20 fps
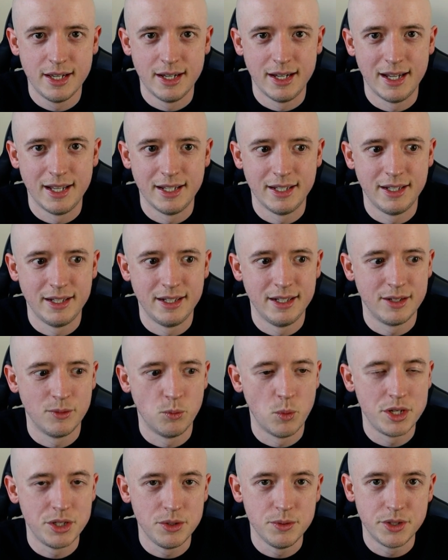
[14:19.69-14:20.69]
And
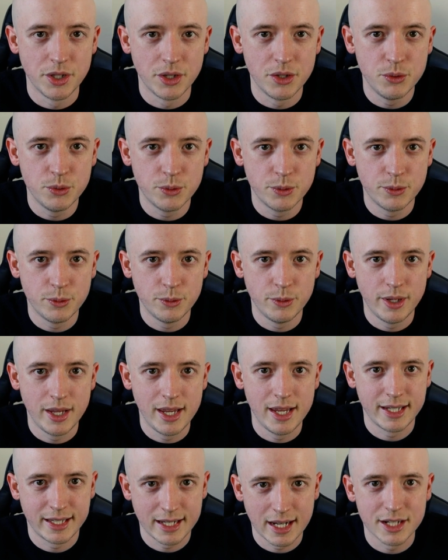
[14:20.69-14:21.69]
when you do,
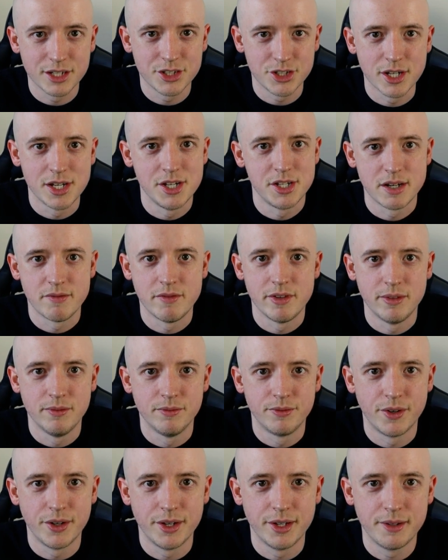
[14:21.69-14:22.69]
it can change
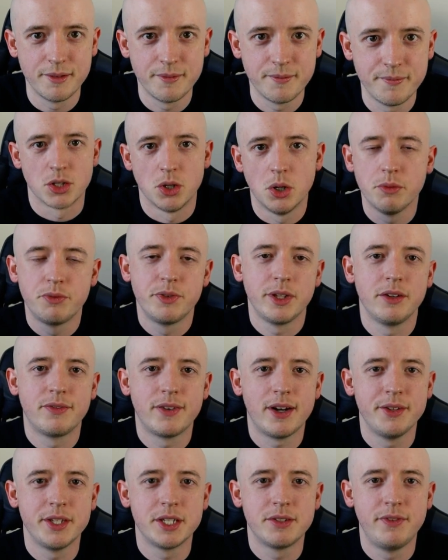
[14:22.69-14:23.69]
everything for you. So hopefully you
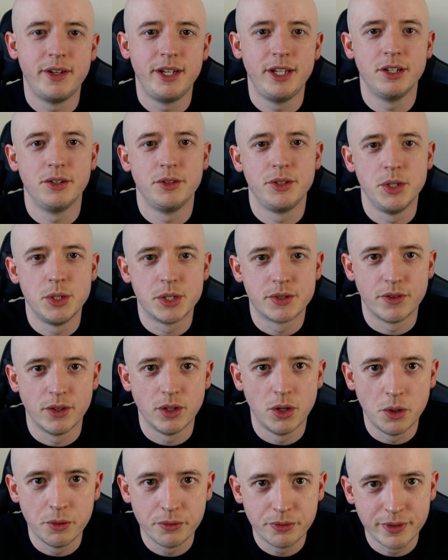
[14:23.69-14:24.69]
found this video
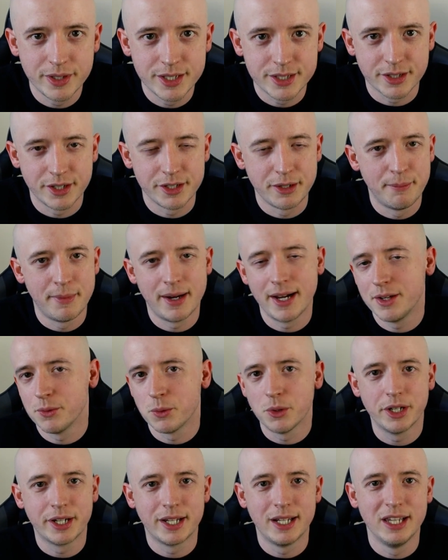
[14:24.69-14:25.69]
useful. Hopefully it's got your
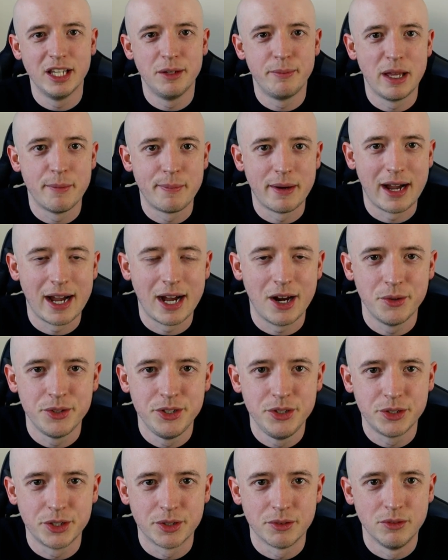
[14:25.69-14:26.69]
mind working a little bit about how
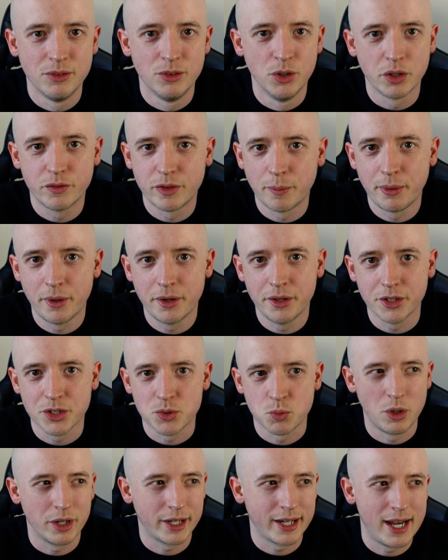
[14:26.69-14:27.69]
you can look for
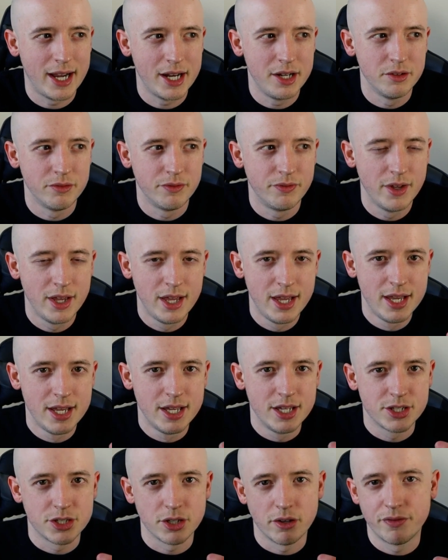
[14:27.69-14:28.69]
products, what kind of
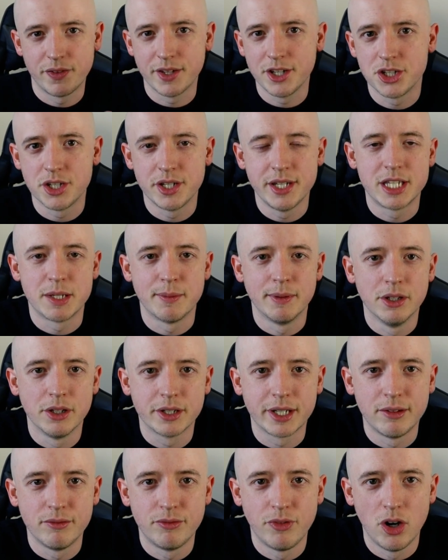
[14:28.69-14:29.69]
sort of things you need to be
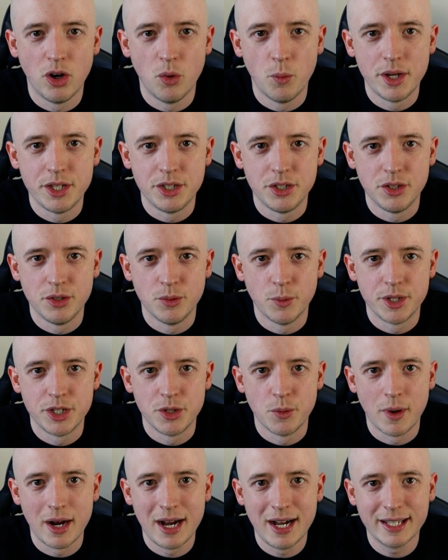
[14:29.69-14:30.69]
looking for when you when
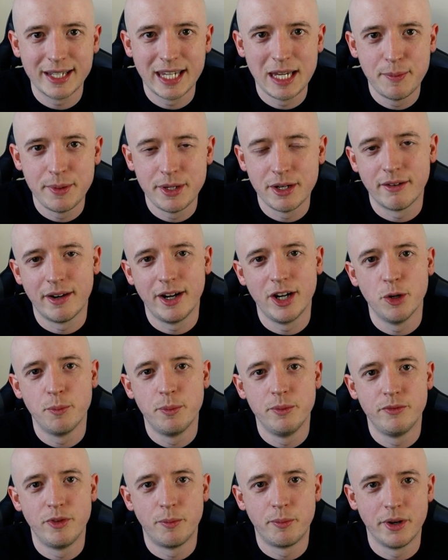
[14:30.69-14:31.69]
you are keeping your eye
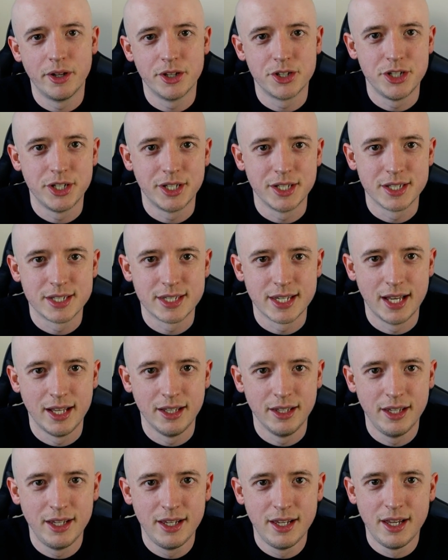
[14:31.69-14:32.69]
open for products you can
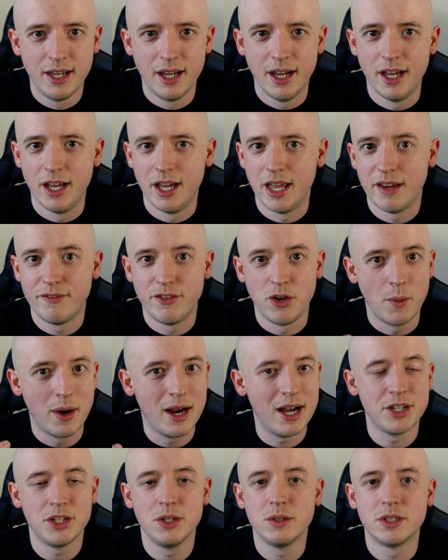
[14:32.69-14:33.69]
sell. Uh, if you
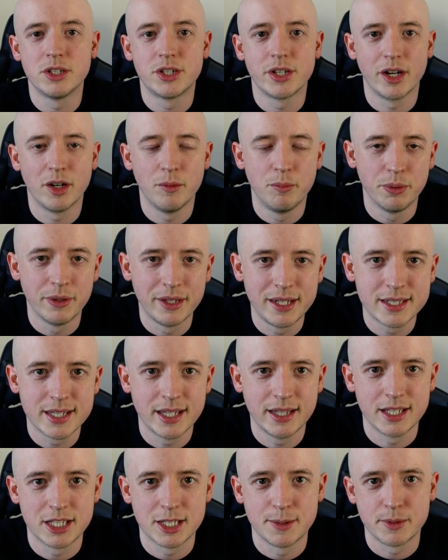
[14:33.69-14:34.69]
are new to the channel, please
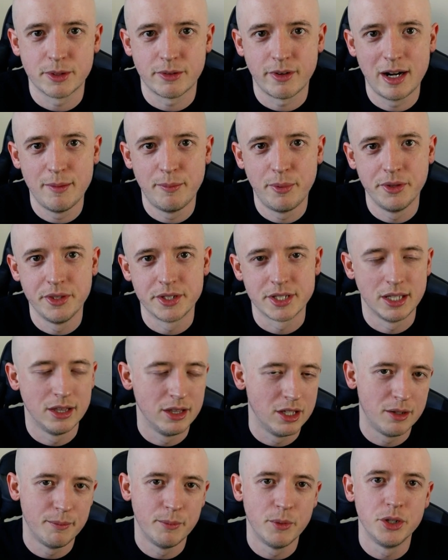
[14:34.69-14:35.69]
hit that subscribe button. There's a
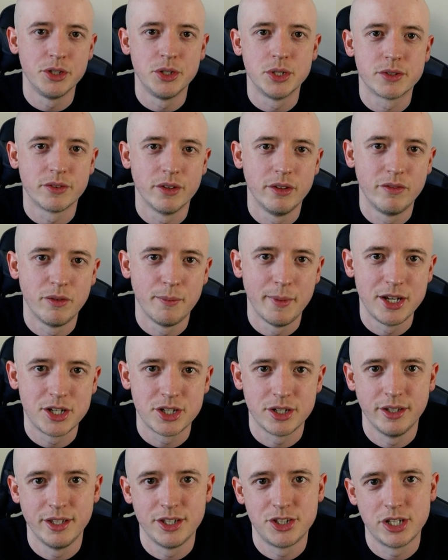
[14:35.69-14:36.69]
lot more useful
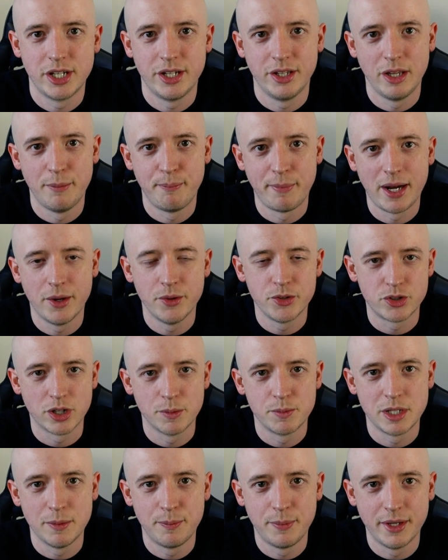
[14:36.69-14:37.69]
information on the channel about
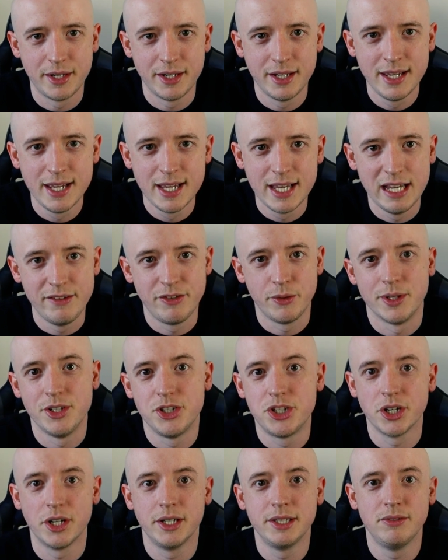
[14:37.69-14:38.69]
dropshipping. If you
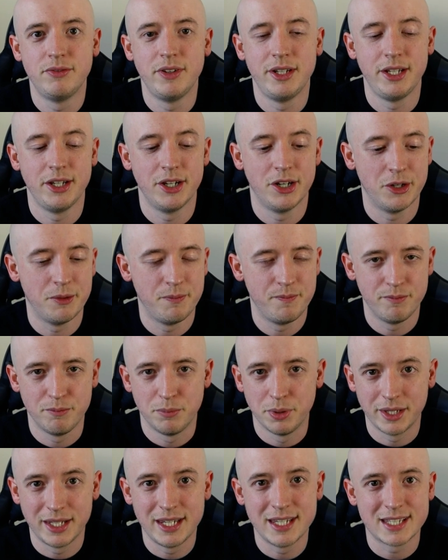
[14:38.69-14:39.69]
enjoyed the video,
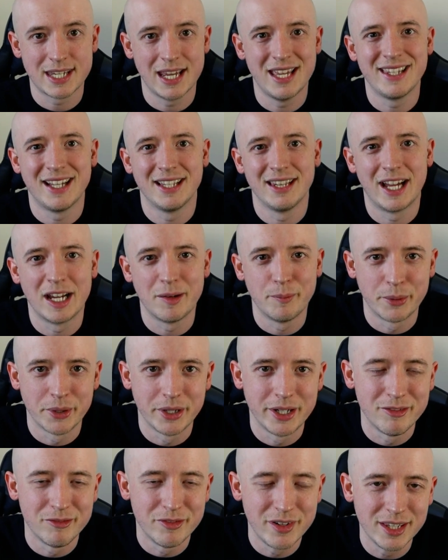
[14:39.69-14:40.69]
please hit that like
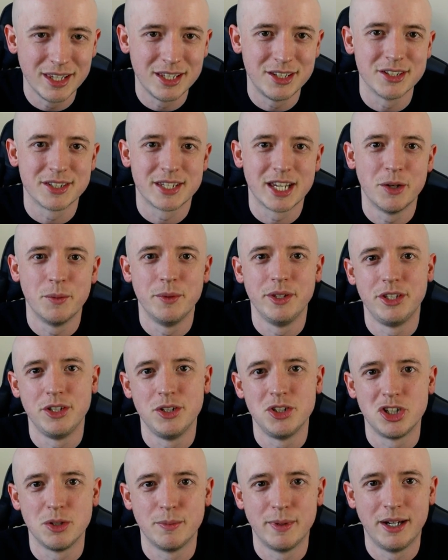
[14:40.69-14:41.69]
button. It really does help with
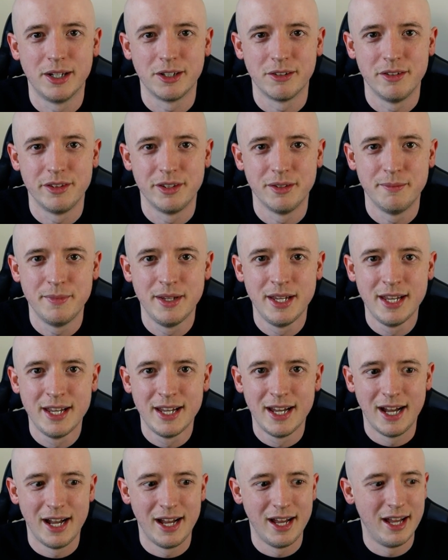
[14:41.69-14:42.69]
the YouTube algorithm.
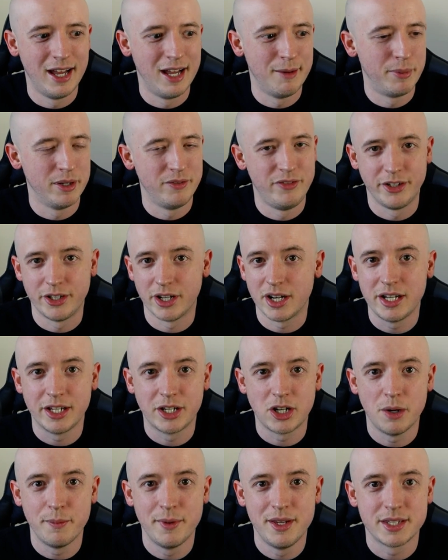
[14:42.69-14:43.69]
Uh, but if you got
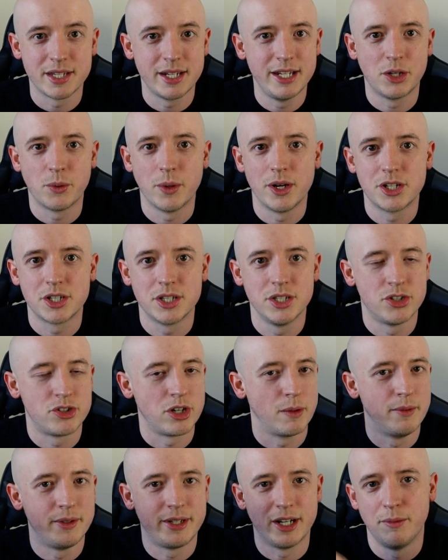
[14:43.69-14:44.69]
any comments, any questions,
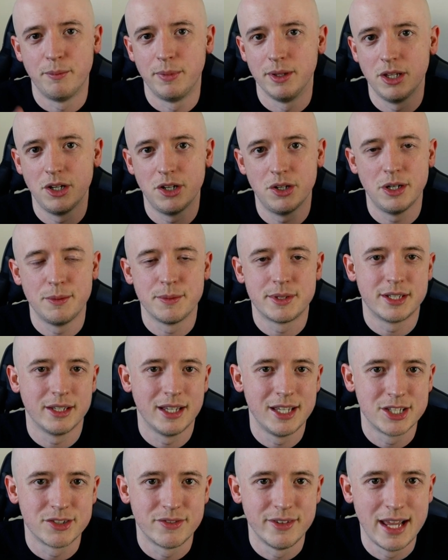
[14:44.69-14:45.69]
drop them down below. I'm
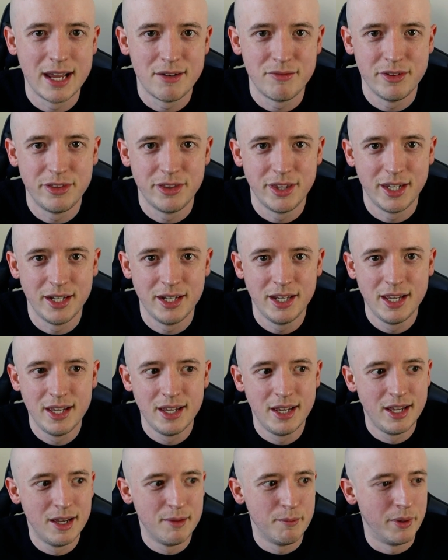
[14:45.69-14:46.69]
still answering everything.
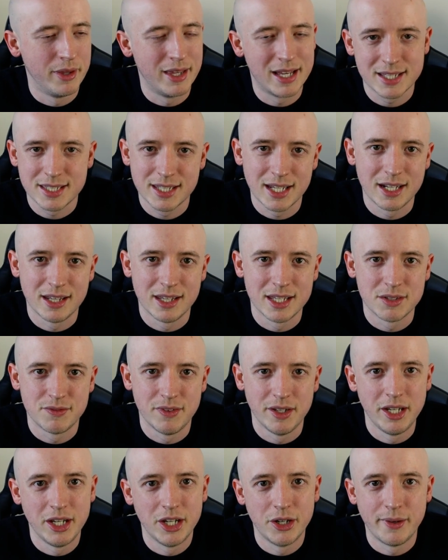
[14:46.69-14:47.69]
But that's the end of this
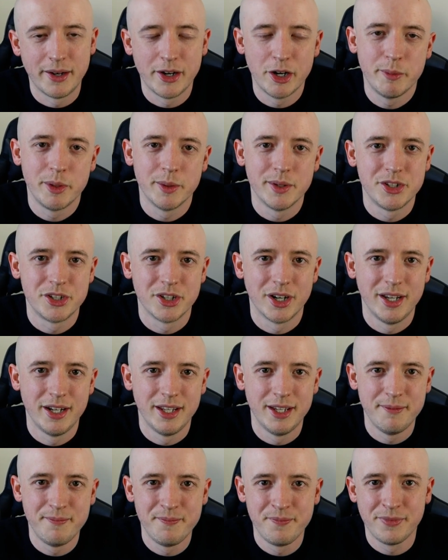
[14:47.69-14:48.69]
video. I hope you enjoyed
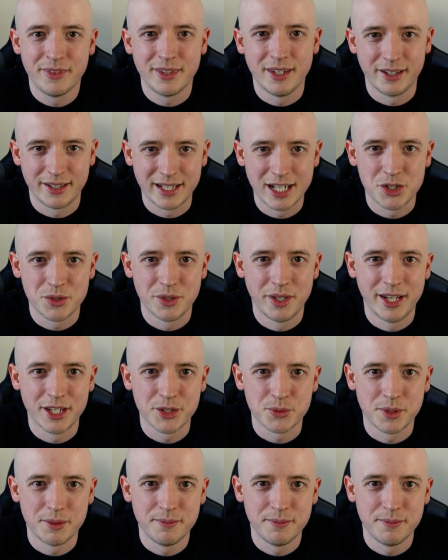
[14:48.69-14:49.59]
it. I'll catch you in the next